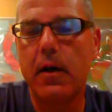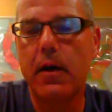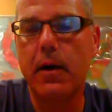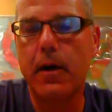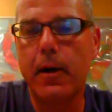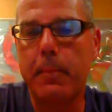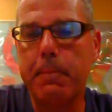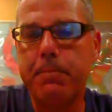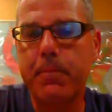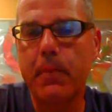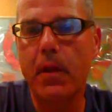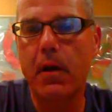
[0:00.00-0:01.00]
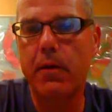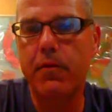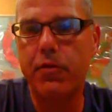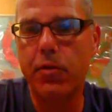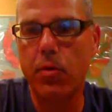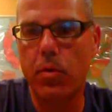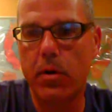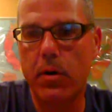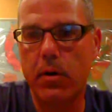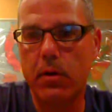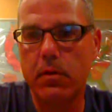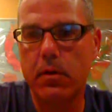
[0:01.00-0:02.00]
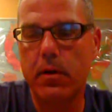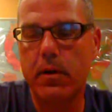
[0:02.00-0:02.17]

Of your